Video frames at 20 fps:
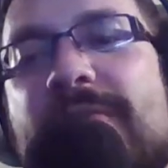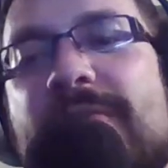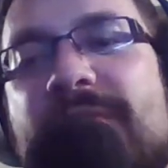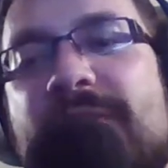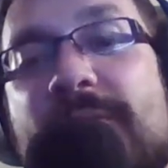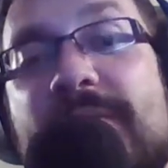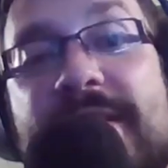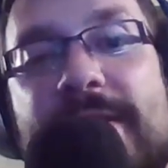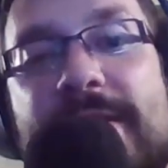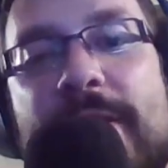
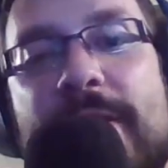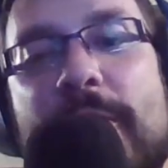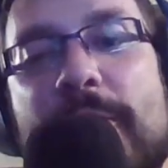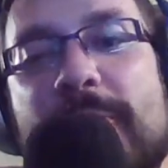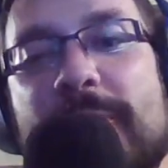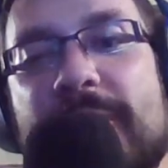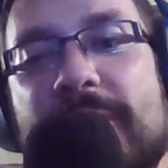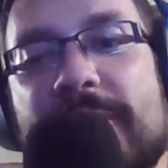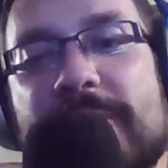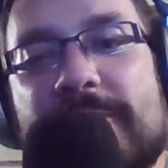so is it a
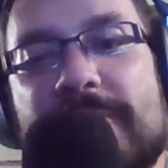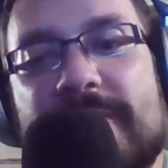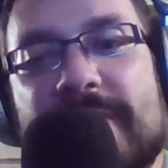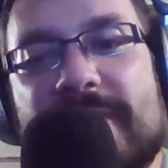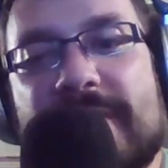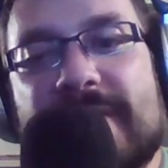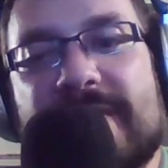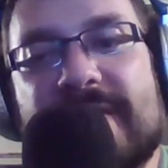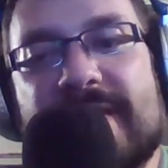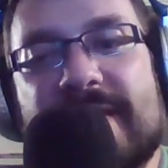homebrew
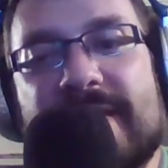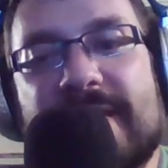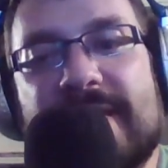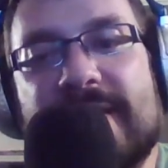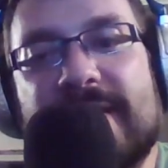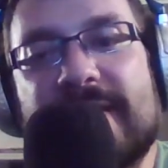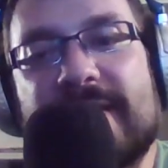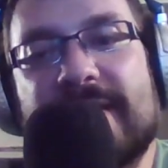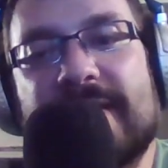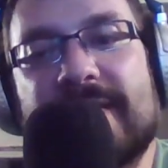or is it a?